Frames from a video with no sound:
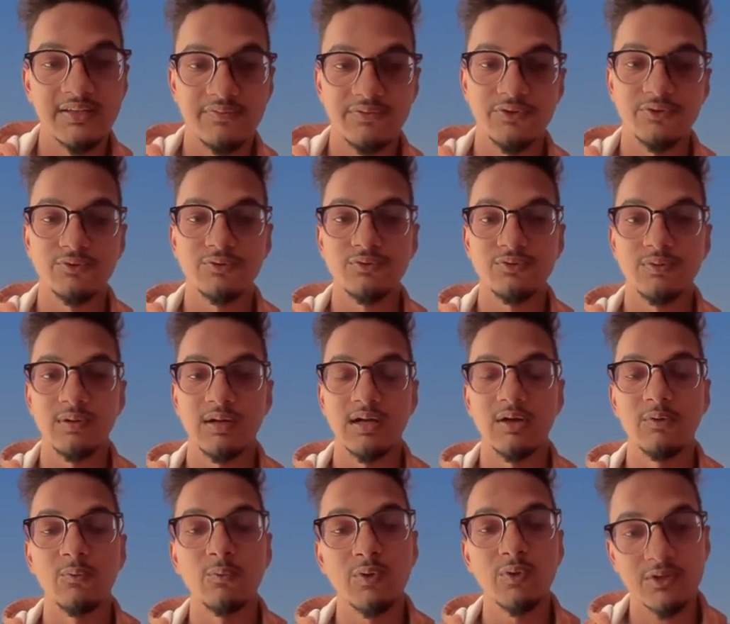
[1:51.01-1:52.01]
you
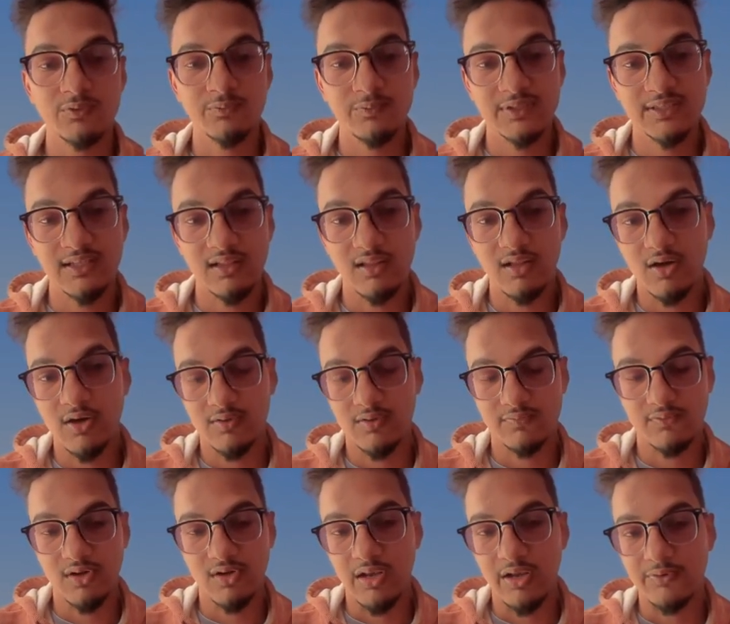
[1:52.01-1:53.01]
work with a lot of
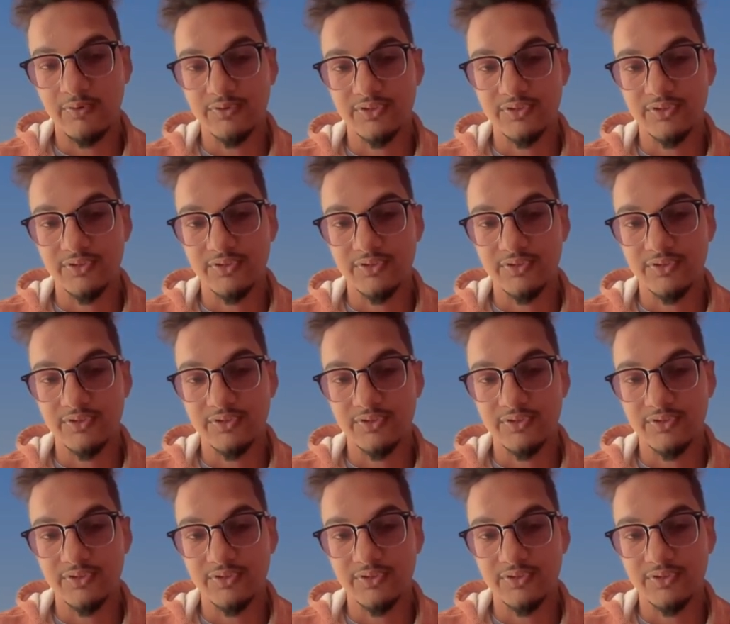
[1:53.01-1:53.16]
callouts,